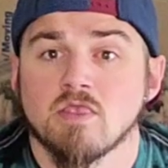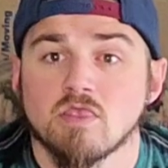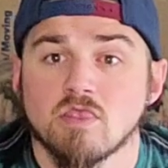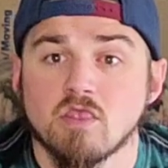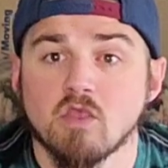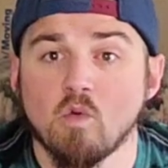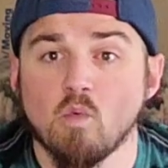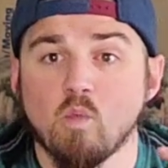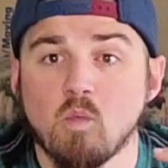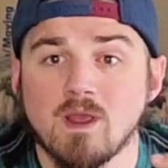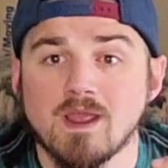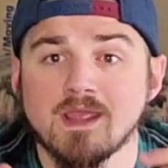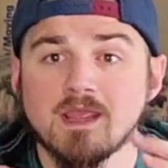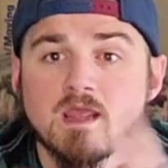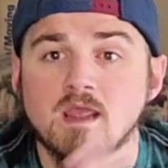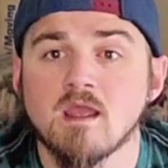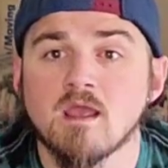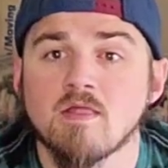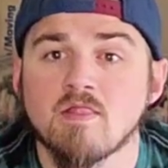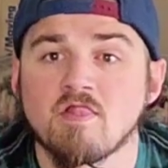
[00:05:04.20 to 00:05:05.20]
The
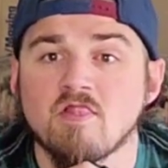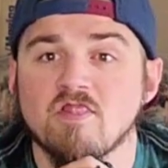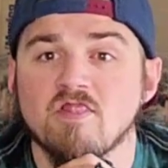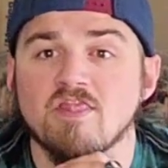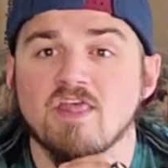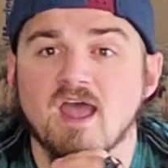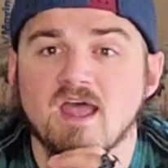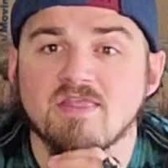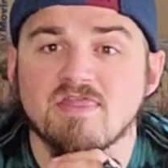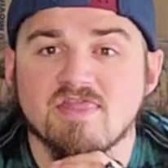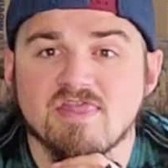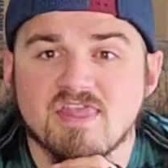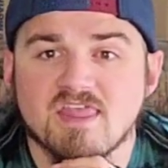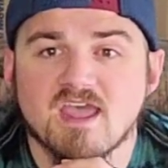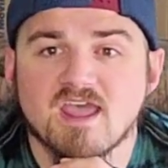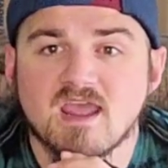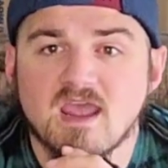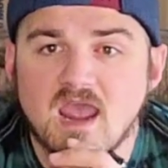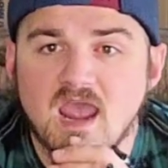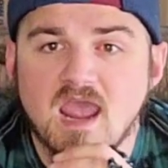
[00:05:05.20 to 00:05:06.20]
way that
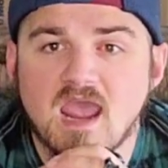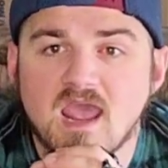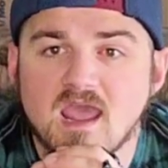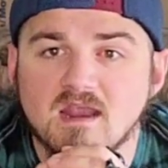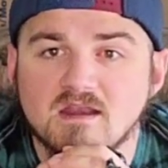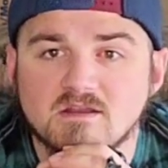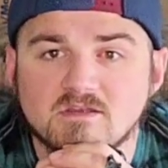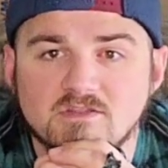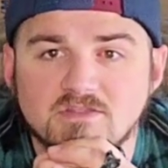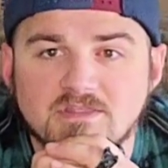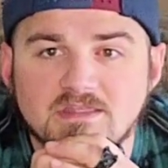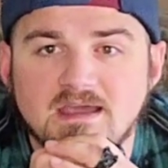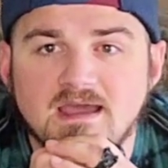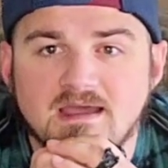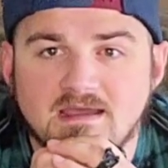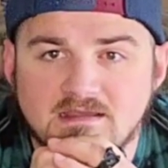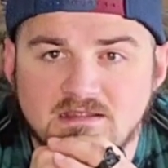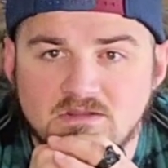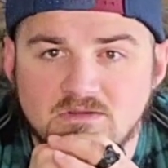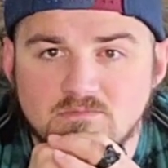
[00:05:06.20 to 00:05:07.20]
they handle
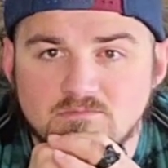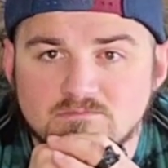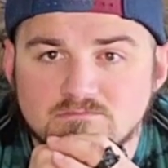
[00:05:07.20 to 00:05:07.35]
that